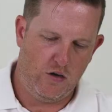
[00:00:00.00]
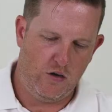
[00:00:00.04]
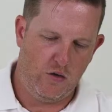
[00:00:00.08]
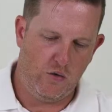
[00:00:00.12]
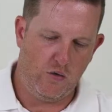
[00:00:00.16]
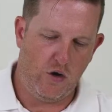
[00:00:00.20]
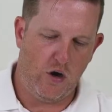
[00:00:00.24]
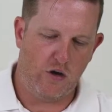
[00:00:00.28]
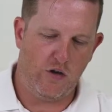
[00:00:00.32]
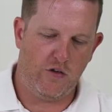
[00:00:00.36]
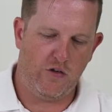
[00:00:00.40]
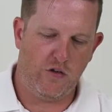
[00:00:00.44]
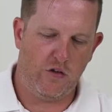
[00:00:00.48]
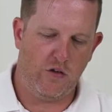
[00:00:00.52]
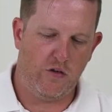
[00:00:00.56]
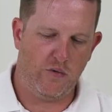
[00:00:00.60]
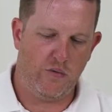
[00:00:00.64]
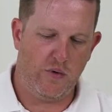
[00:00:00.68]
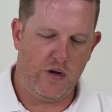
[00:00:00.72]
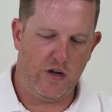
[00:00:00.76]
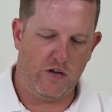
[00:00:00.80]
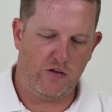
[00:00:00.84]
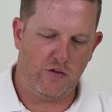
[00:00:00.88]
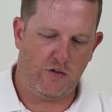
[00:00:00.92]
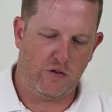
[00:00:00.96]
You'll notice on the
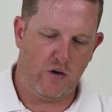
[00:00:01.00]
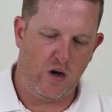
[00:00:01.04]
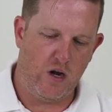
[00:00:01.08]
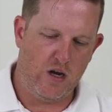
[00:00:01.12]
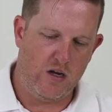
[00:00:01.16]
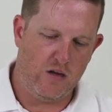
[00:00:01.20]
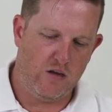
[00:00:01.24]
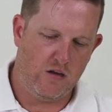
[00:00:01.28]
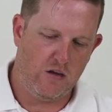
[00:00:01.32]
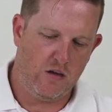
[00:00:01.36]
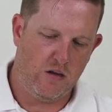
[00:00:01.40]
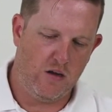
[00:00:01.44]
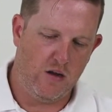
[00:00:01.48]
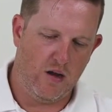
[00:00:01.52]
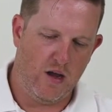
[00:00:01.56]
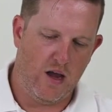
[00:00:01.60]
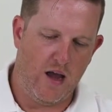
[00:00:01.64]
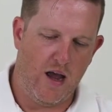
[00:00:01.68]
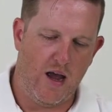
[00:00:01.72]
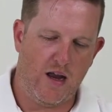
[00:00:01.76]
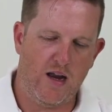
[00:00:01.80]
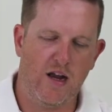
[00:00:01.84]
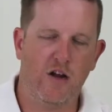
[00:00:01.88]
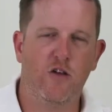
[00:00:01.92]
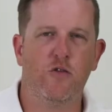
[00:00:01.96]
rear screen,
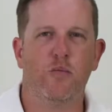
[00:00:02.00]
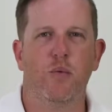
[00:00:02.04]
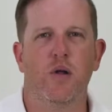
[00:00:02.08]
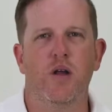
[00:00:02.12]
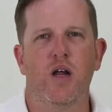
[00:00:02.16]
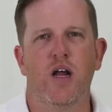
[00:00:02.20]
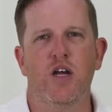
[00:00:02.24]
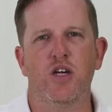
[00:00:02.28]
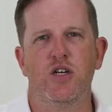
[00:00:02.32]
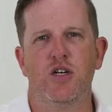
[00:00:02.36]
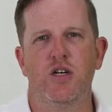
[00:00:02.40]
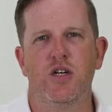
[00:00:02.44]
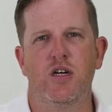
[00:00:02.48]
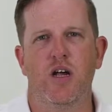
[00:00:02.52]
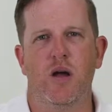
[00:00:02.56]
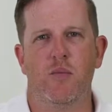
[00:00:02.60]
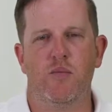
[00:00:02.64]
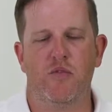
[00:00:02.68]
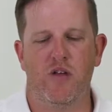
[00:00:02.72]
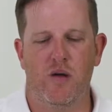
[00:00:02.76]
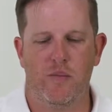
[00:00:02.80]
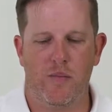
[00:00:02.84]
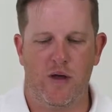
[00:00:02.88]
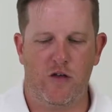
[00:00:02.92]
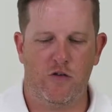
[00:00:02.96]
an explanation
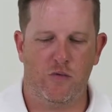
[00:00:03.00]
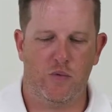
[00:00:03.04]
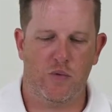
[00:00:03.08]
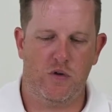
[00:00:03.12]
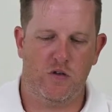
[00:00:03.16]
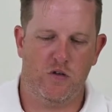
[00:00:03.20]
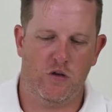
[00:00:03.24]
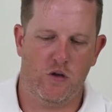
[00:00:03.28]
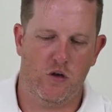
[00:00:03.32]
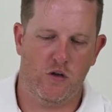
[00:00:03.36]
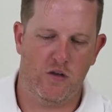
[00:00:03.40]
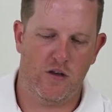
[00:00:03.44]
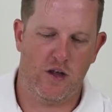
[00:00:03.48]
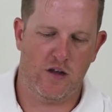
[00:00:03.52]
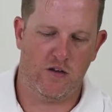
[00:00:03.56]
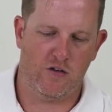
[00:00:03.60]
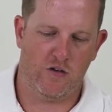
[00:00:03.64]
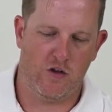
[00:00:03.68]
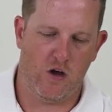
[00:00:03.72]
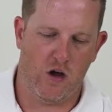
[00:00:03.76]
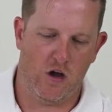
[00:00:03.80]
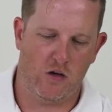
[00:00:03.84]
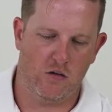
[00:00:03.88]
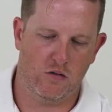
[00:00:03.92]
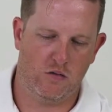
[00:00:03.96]
comes up as we turn that
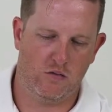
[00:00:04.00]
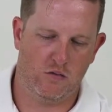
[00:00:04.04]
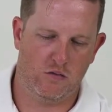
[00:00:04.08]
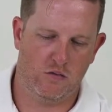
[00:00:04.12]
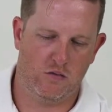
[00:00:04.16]
dial.